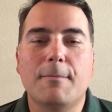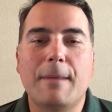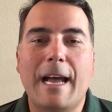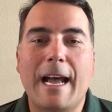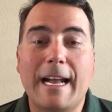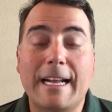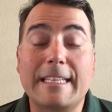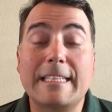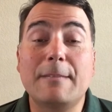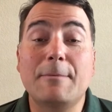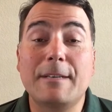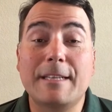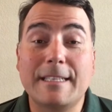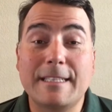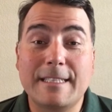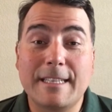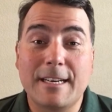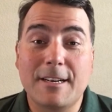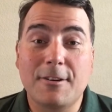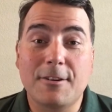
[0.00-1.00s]
academic
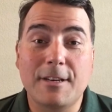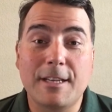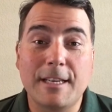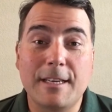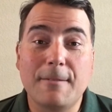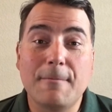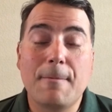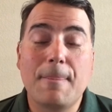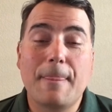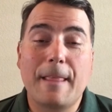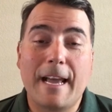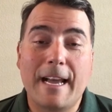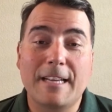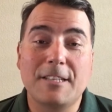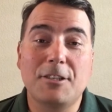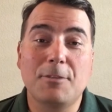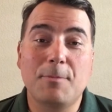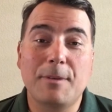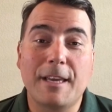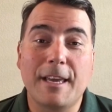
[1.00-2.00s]
integrity
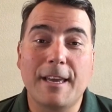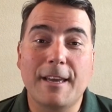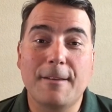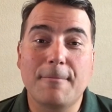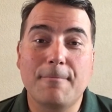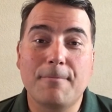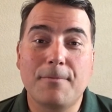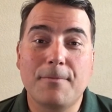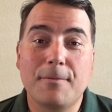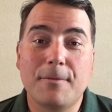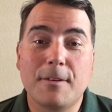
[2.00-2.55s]
as you begin.